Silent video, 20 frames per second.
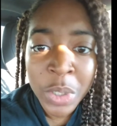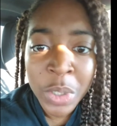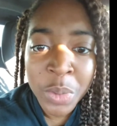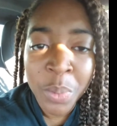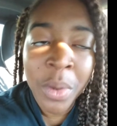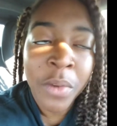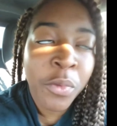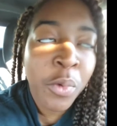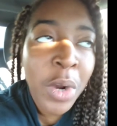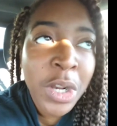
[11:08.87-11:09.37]
His,
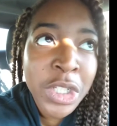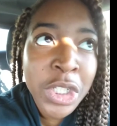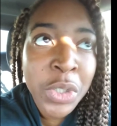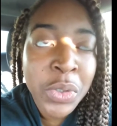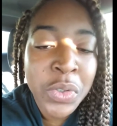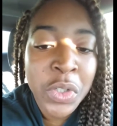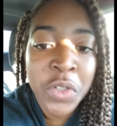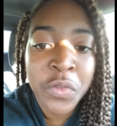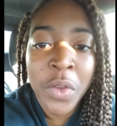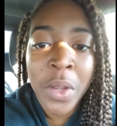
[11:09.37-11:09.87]
well, of course, he
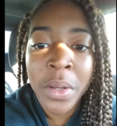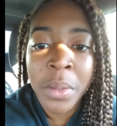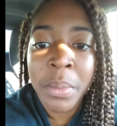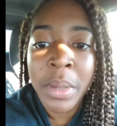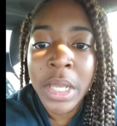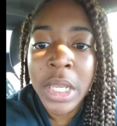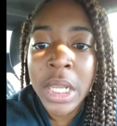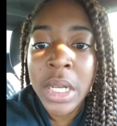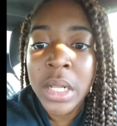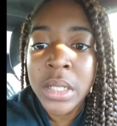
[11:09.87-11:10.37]
knows his family,
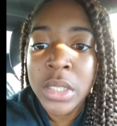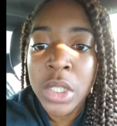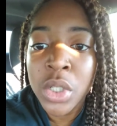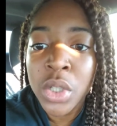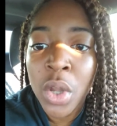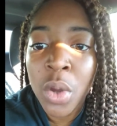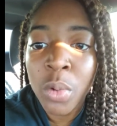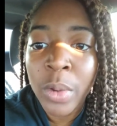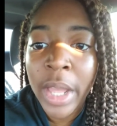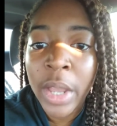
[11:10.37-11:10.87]
but he doesn't
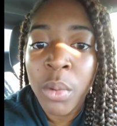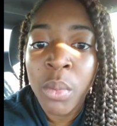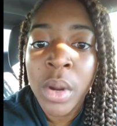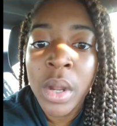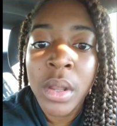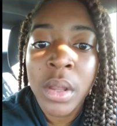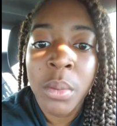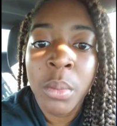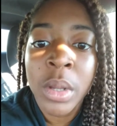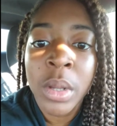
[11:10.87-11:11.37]
know like
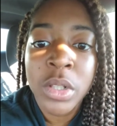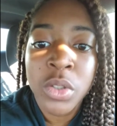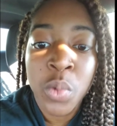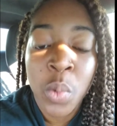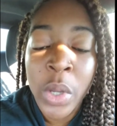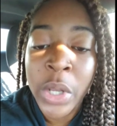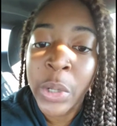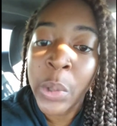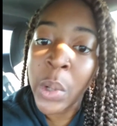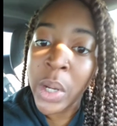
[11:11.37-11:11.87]
where what's
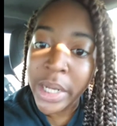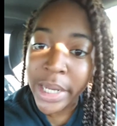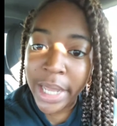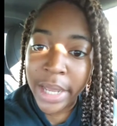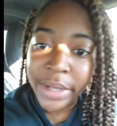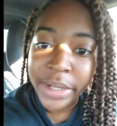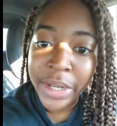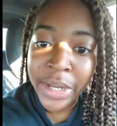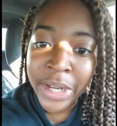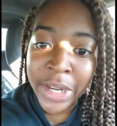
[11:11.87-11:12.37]
going on
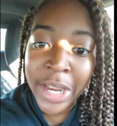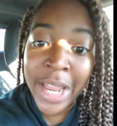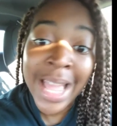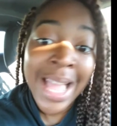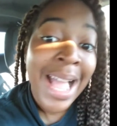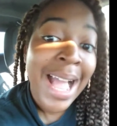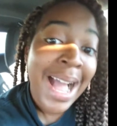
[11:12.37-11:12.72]
down there.